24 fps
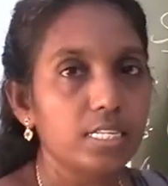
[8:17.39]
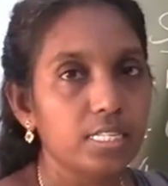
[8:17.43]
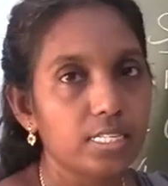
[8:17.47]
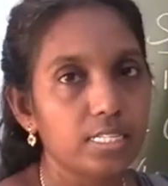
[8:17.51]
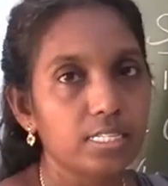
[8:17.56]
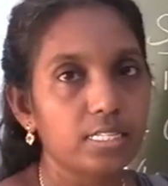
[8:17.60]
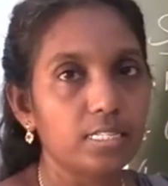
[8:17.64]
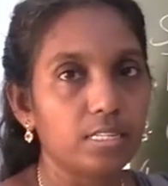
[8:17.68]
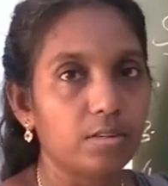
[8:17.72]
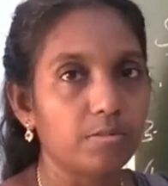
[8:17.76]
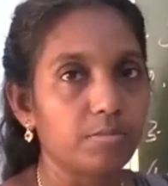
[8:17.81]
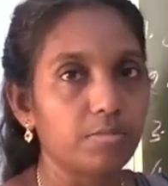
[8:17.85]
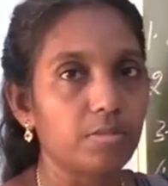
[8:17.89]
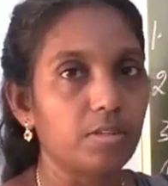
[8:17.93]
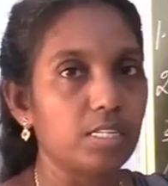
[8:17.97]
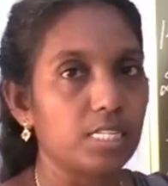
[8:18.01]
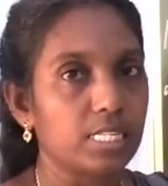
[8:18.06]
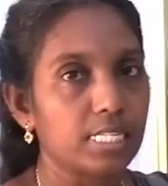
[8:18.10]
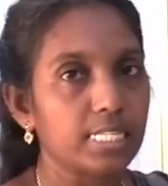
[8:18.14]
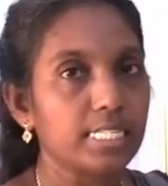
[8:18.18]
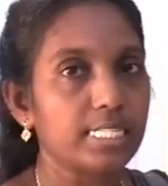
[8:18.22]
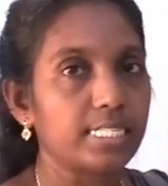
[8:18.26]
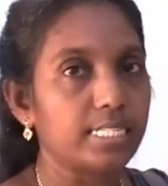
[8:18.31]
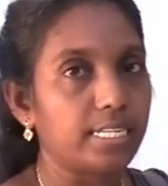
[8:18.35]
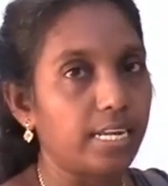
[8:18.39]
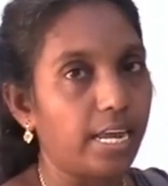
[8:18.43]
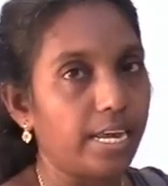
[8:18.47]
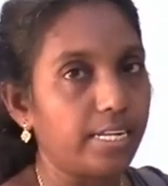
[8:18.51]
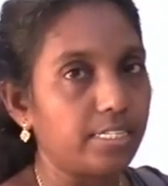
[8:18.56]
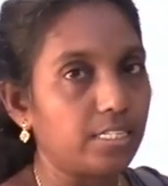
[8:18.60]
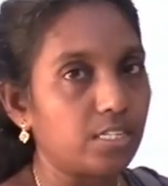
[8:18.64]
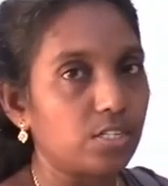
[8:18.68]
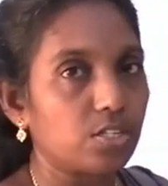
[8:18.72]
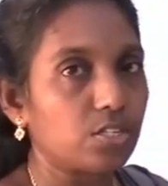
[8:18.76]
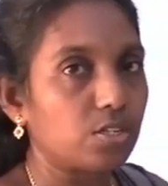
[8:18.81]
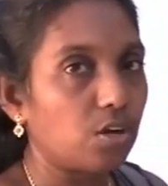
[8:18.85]
some
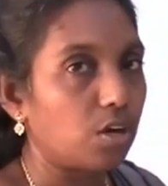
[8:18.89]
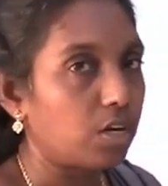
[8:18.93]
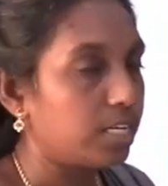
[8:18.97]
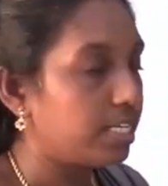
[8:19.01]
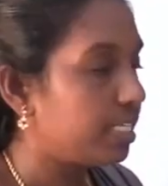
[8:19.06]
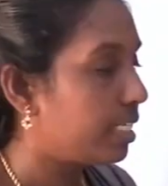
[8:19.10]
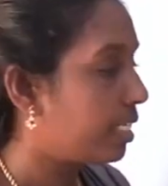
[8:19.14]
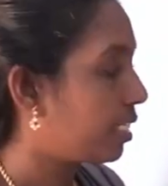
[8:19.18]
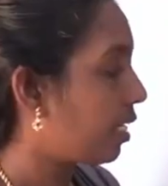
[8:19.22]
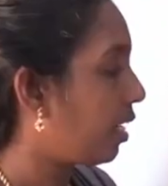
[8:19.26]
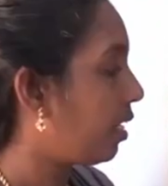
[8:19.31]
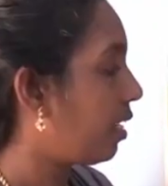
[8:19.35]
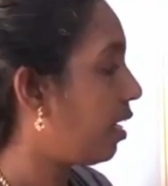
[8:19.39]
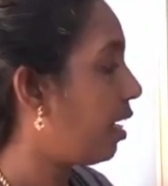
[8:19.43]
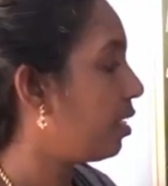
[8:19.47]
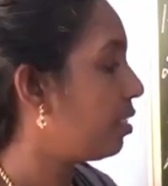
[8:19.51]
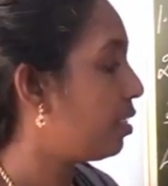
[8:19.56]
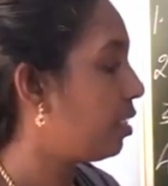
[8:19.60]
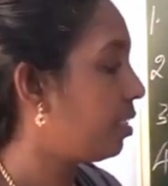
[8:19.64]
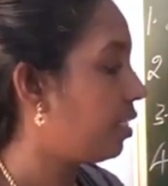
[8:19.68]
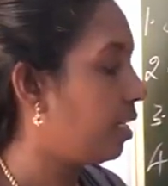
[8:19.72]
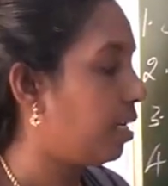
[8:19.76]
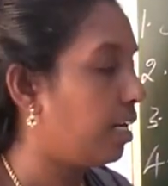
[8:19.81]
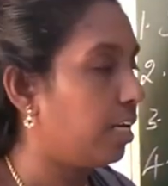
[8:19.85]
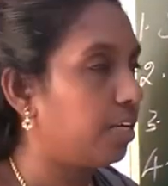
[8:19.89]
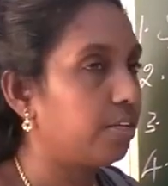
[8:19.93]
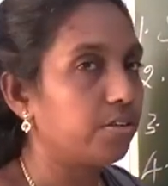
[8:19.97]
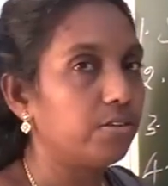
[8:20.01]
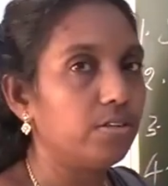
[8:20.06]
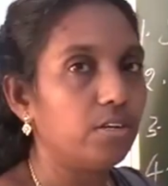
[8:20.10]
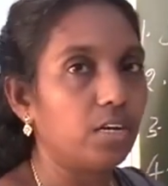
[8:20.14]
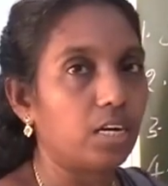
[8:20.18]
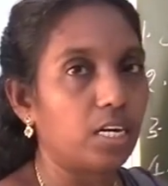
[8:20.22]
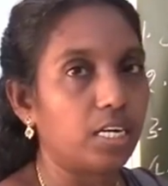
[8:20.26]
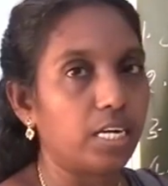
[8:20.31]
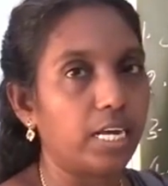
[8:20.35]
state, solid state, either the
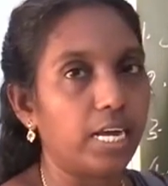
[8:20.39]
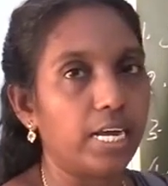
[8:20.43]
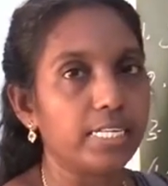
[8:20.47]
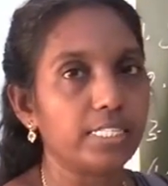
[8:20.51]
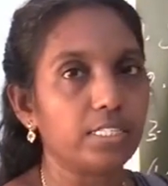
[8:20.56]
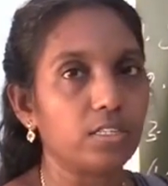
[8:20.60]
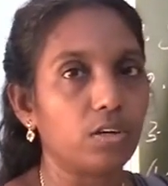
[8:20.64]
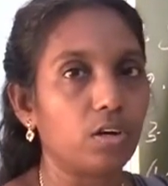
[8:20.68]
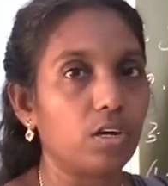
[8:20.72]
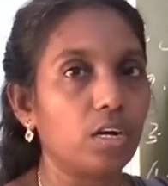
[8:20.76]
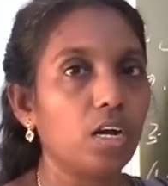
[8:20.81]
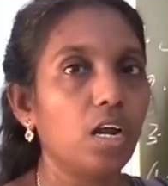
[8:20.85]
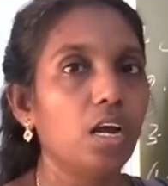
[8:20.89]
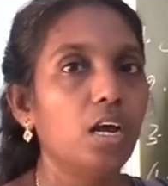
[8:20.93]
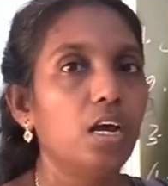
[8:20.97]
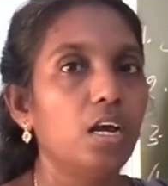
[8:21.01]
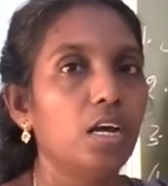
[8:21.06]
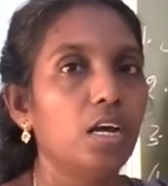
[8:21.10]
liquid or gas or